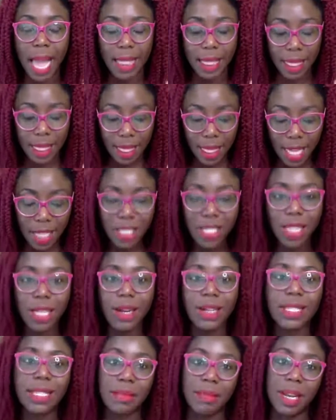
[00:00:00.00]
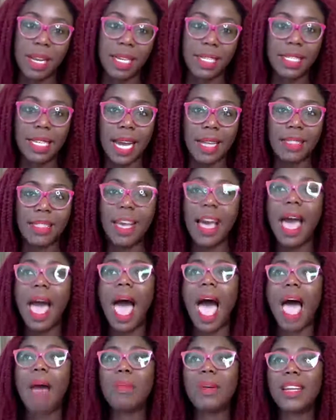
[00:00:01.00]
And this 30-minute chat,
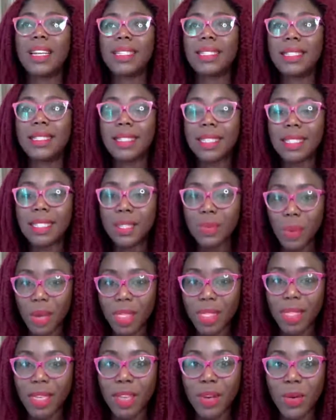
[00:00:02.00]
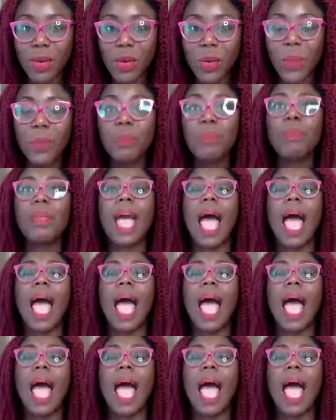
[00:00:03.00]
I'm going to sit with you